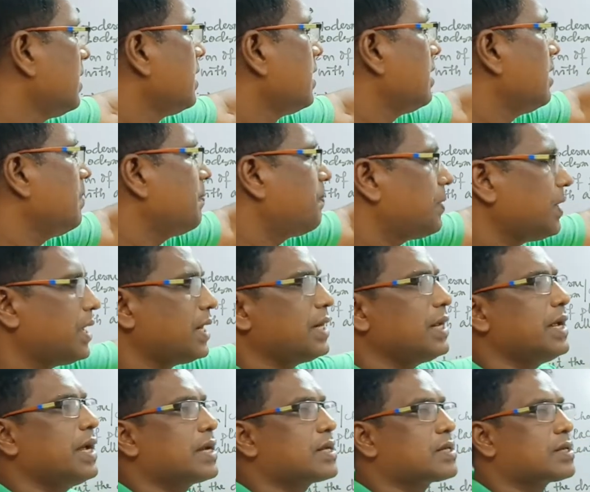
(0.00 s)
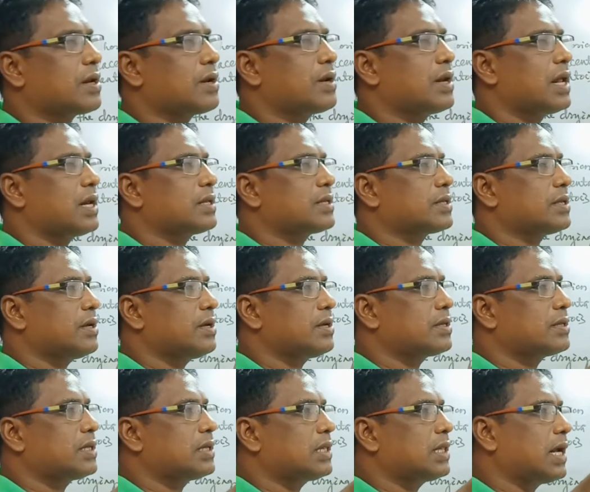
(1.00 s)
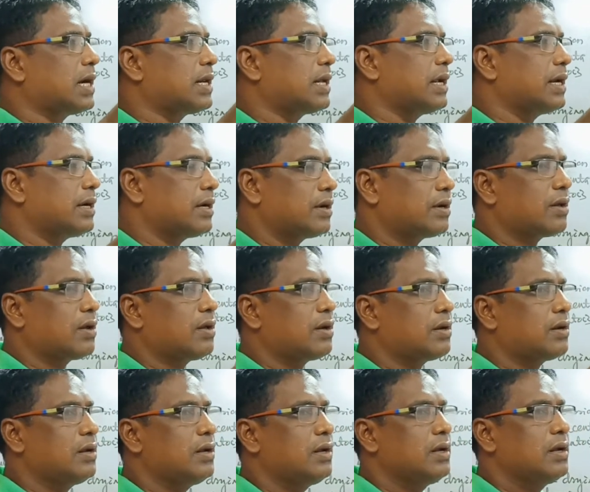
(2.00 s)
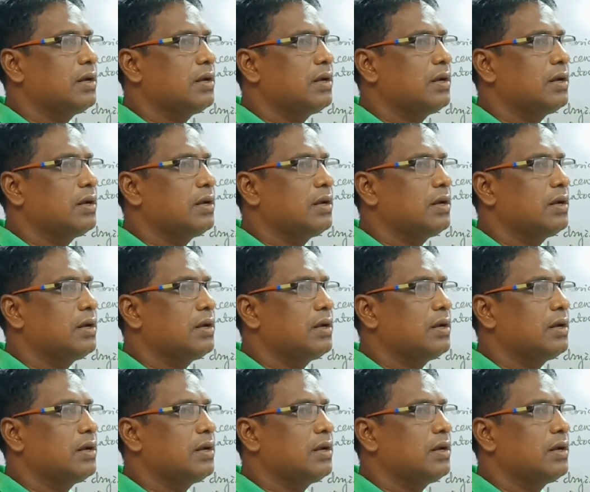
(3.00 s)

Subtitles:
If any external shocks that enter